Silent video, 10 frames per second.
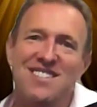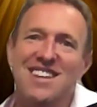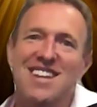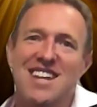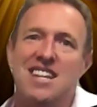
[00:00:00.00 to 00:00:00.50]

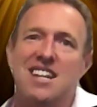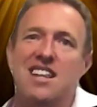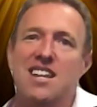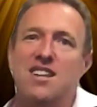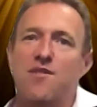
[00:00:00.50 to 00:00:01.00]
And there's a
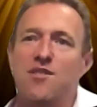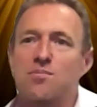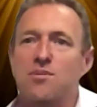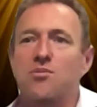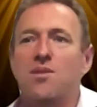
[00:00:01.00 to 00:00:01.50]
clear difference
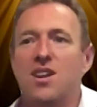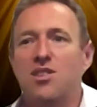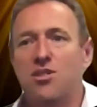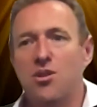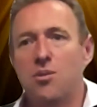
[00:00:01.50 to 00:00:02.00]
between
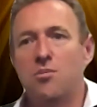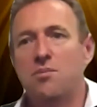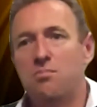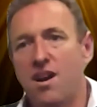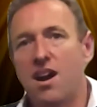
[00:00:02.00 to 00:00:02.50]
thermal
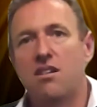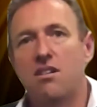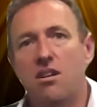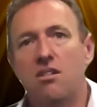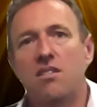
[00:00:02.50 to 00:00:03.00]
and brown
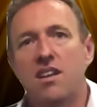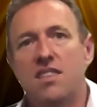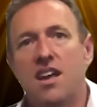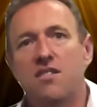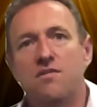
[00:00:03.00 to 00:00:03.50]
coal and
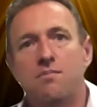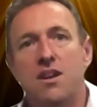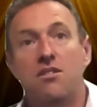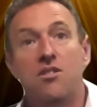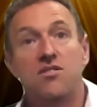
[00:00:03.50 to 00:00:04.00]
that of
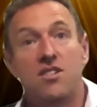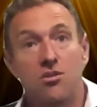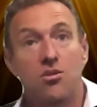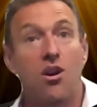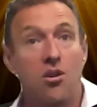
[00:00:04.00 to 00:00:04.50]

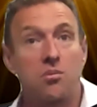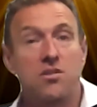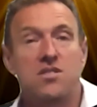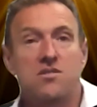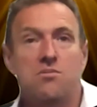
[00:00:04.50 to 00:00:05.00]
metallurgical coal,
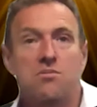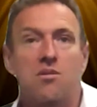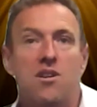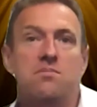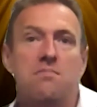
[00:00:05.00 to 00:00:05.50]
which is
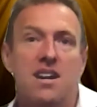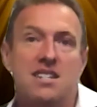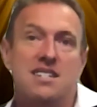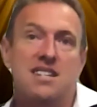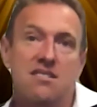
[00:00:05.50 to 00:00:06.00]
required to make
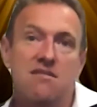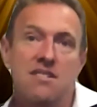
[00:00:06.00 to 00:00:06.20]
steel.